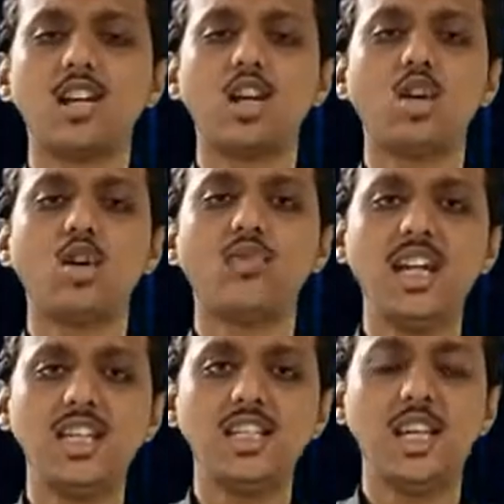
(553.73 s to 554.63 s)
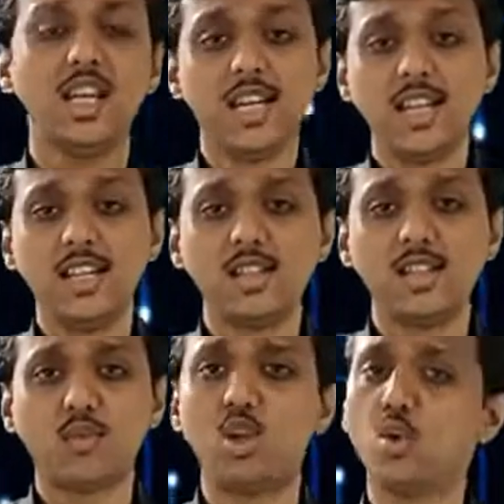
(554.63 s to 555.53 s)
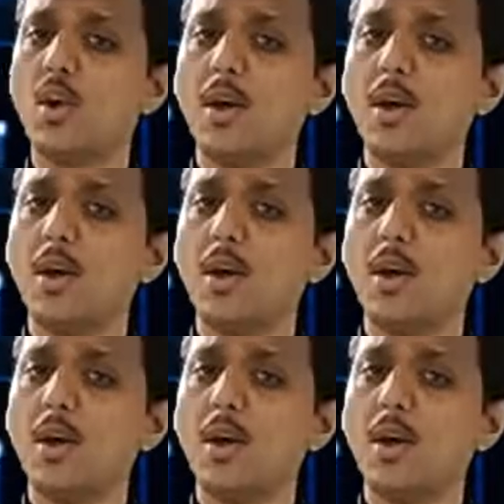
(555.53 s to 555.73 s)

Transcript: A of ij is equal to